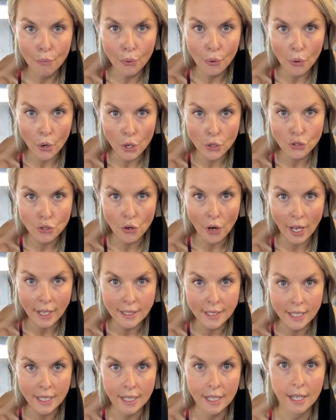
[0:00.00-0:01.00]

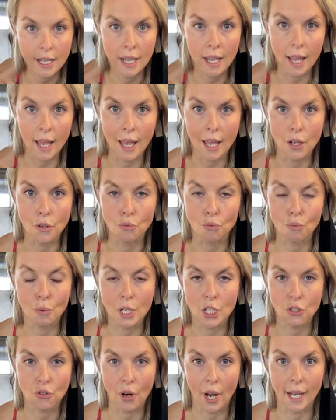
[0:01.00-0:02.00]
protracted, and
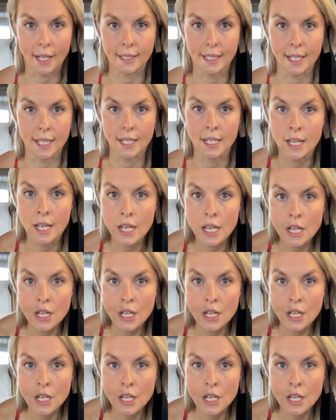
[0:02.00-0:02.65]
retracted.